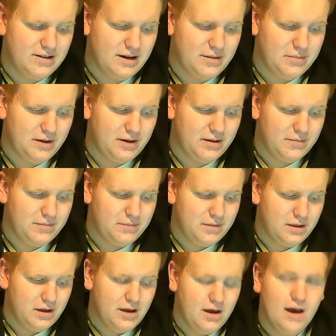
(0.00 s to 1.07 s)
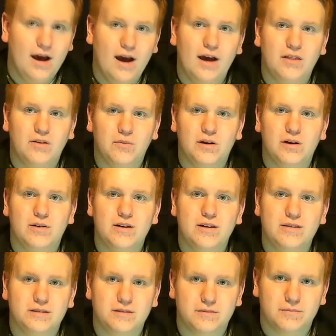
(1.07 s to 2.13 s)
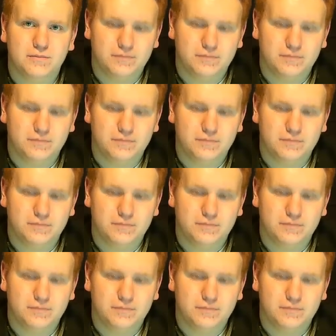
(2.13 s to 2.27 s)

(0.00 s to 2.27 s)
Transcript: Topic. And the winner is